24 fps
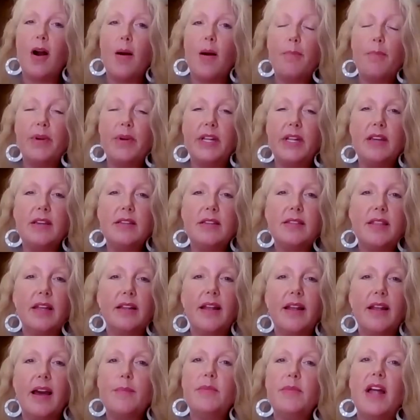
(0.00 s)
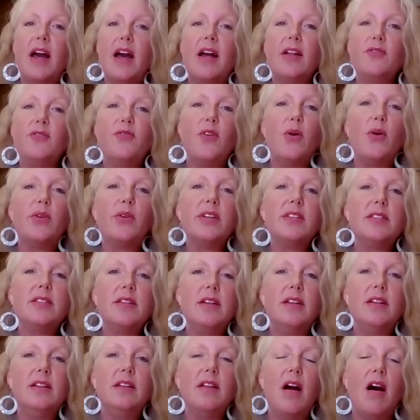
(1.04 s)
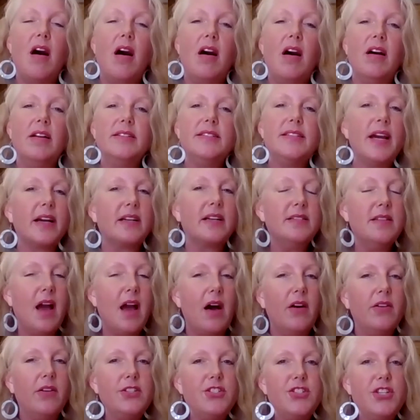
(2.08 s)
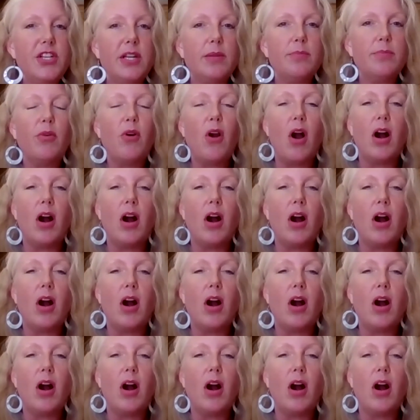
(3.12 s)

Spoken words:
companies, that I'm not focusing on technology and